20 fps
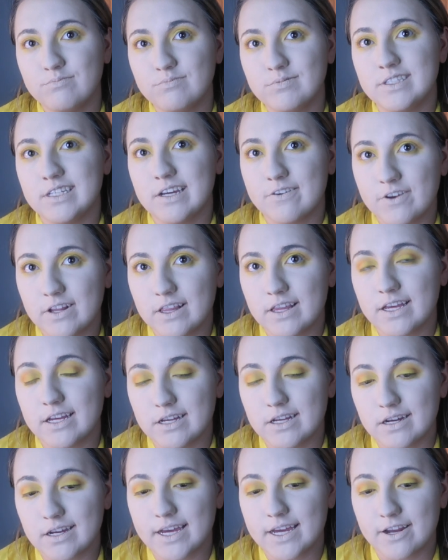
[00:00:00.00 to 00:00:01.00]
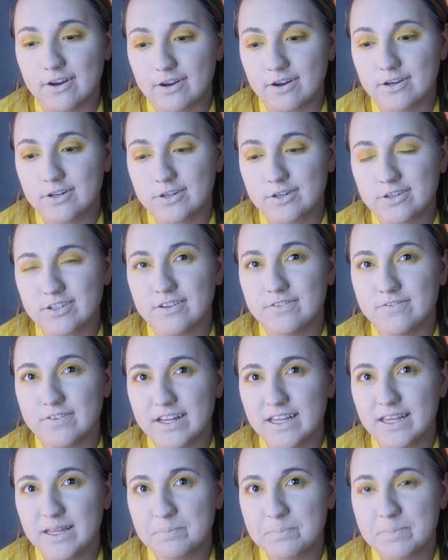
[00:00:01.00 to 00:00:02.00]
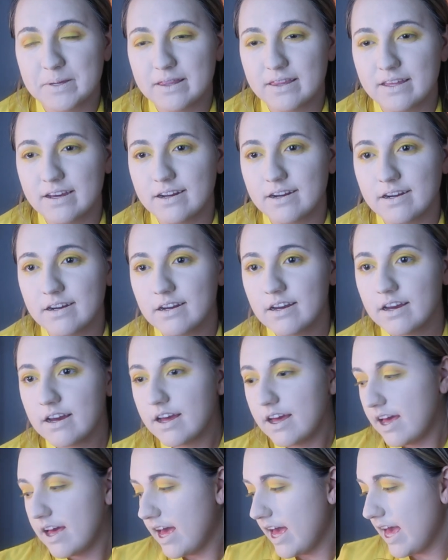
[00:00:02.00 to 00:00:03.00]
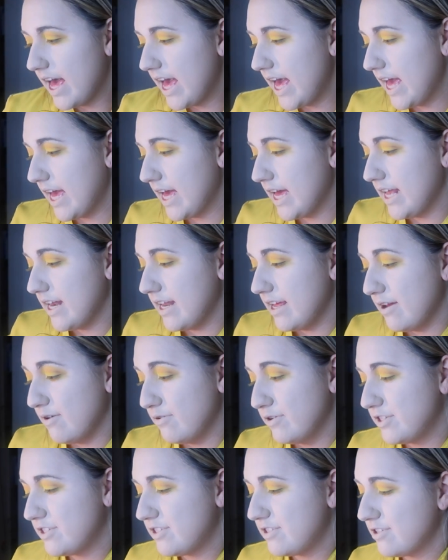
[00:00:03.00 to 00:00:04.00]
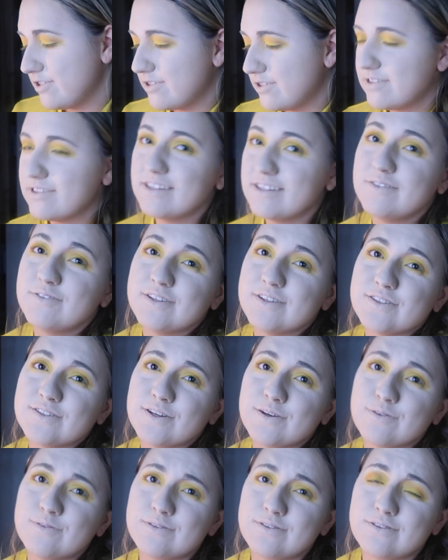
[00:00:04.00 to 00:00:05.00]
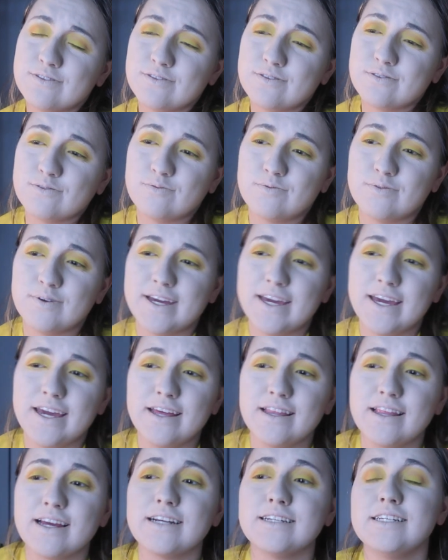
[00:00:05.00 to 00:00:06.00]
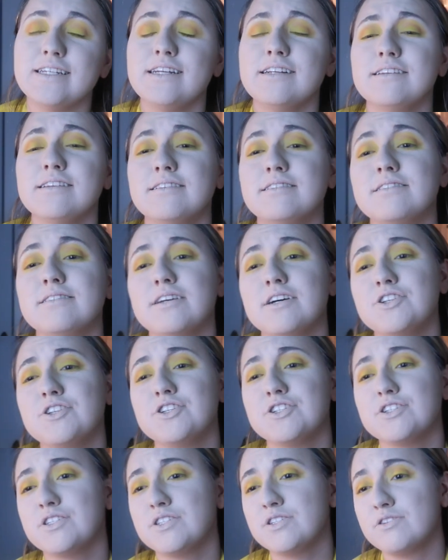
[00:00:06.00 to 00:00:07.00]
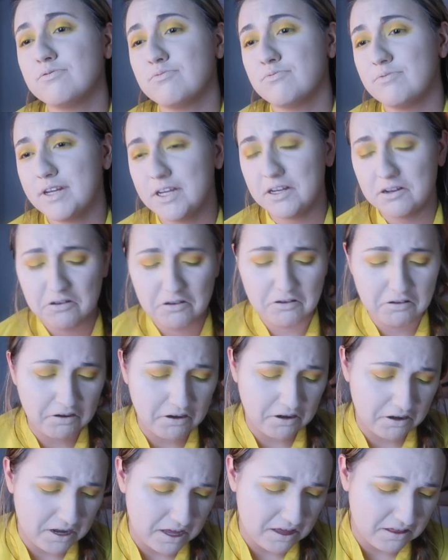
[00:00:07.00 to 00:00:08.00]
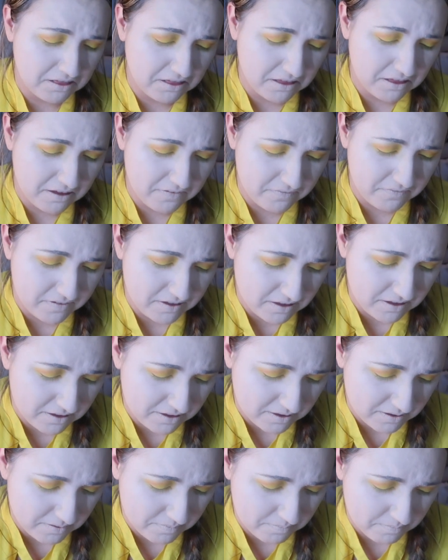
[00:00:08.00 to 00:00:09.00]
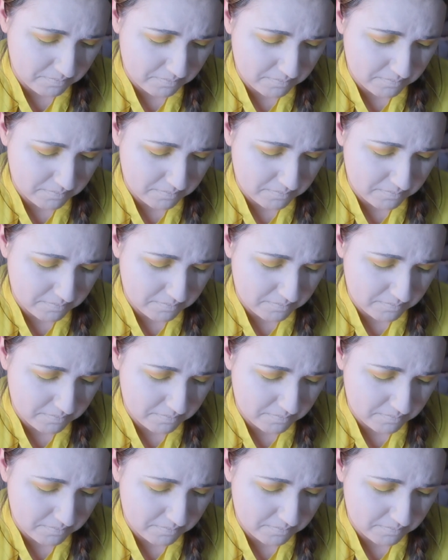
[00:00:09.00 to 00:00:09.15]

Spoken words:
definitely a character development there. And it was so sweet. Like, Dean is such a sweetheart. I love him.